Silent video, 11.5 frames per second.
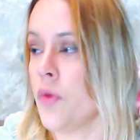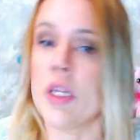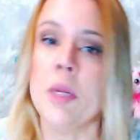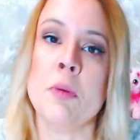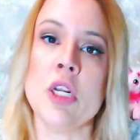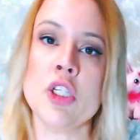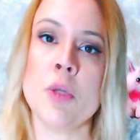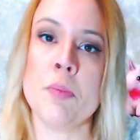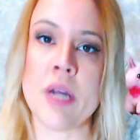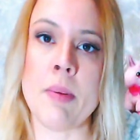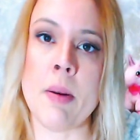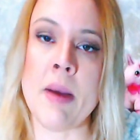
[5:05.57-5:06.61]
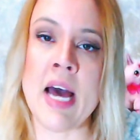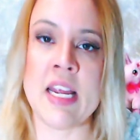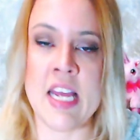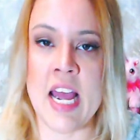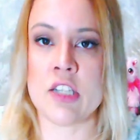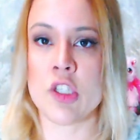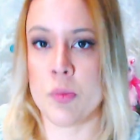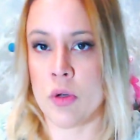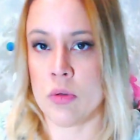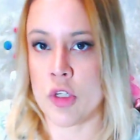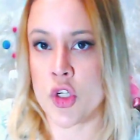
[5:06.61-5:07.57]
For the police to pick up a body, it has to be
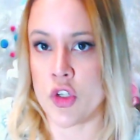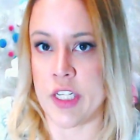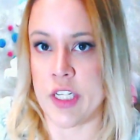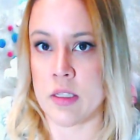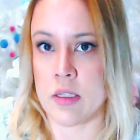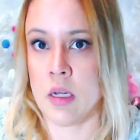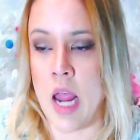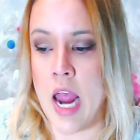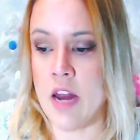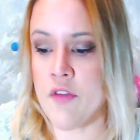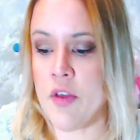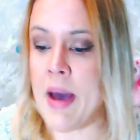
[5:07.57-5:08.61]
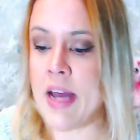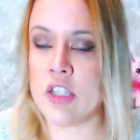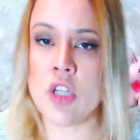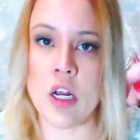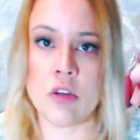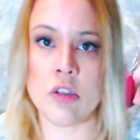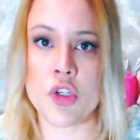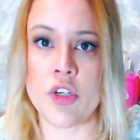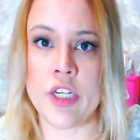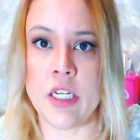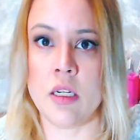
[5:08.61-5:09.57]
on the street. And if the body's not on the
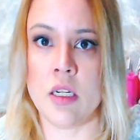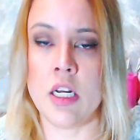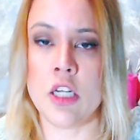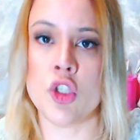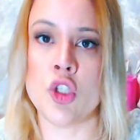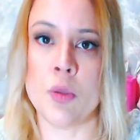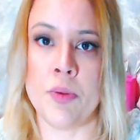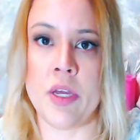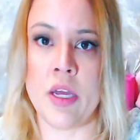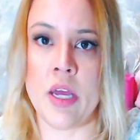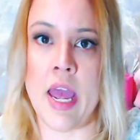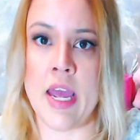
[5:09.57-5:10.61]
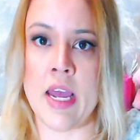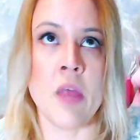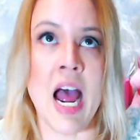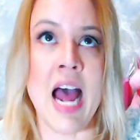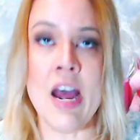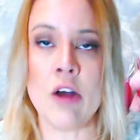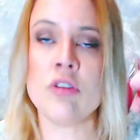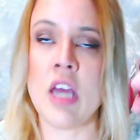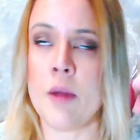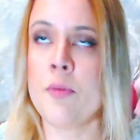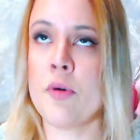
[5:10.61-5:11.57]
street, it needs to be a
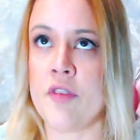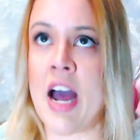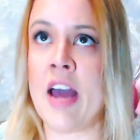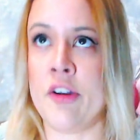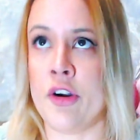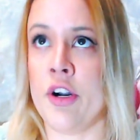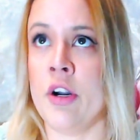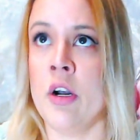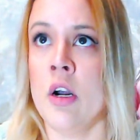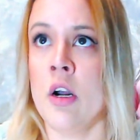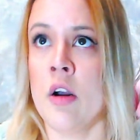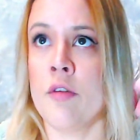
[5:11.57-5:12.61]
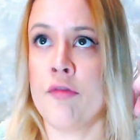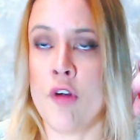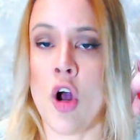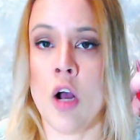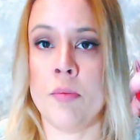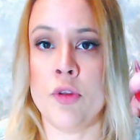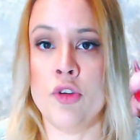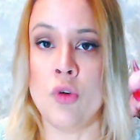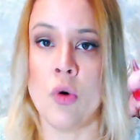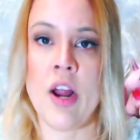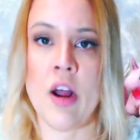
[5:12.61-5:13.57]
healthcare provider from
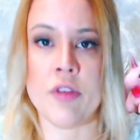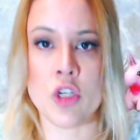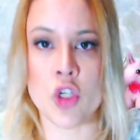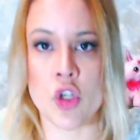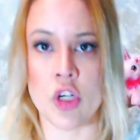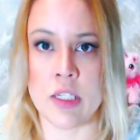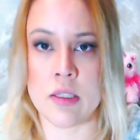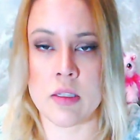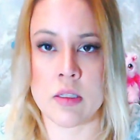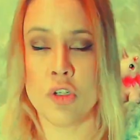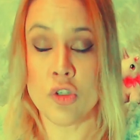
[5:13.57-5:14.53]
your health insurance.